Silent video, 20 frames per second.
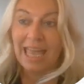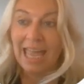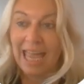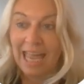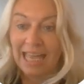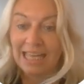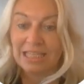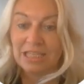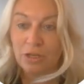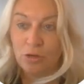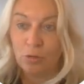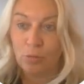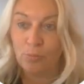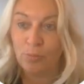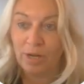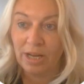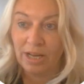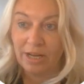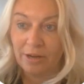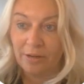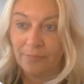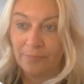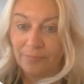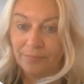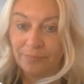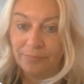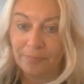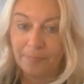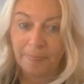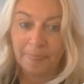It's a no-brainer.
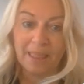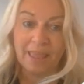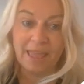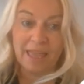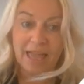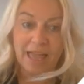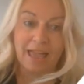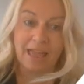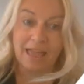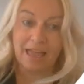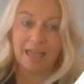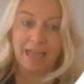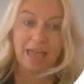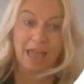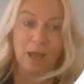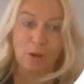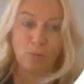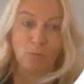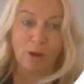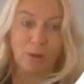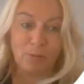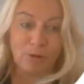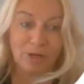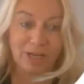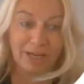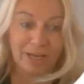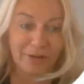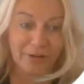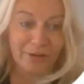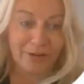And while we're
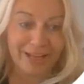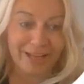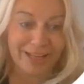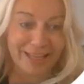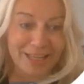here,